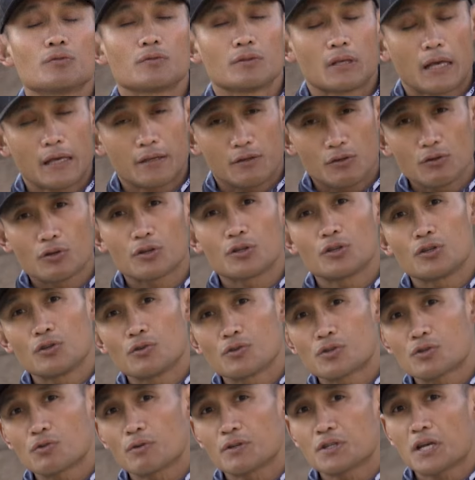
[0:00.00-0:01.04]
that you can use
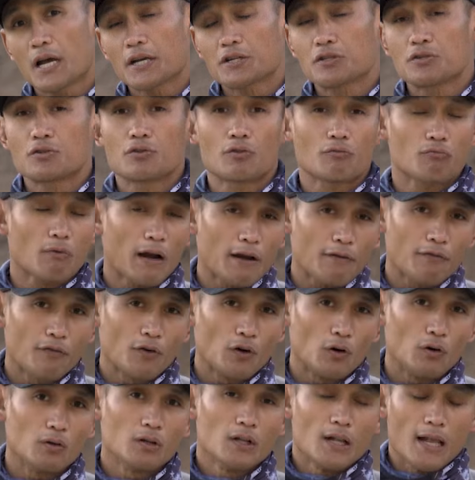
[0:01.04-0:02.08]
to attach it to your
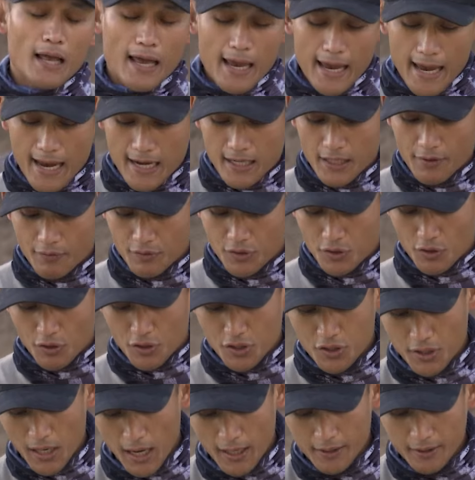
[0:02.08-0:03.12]
rifle and even to your
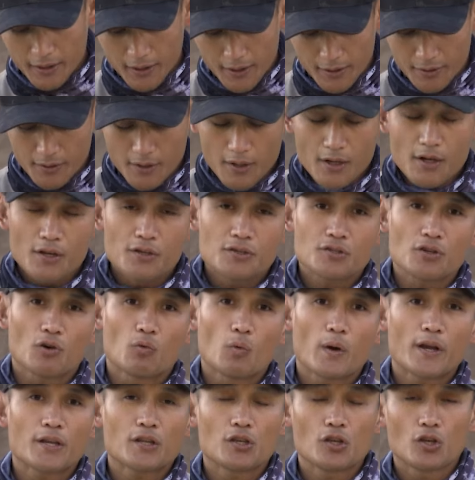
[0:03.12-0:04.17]
shotgun. So
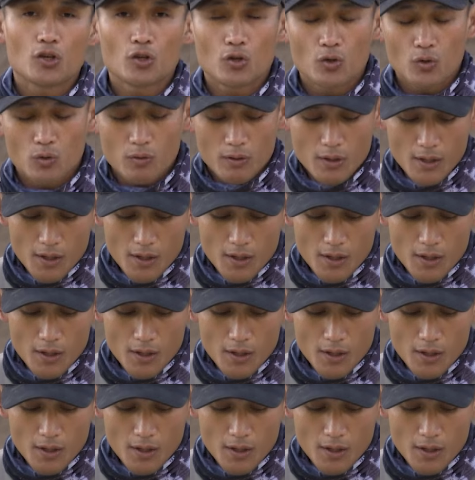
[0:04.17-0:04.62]
when you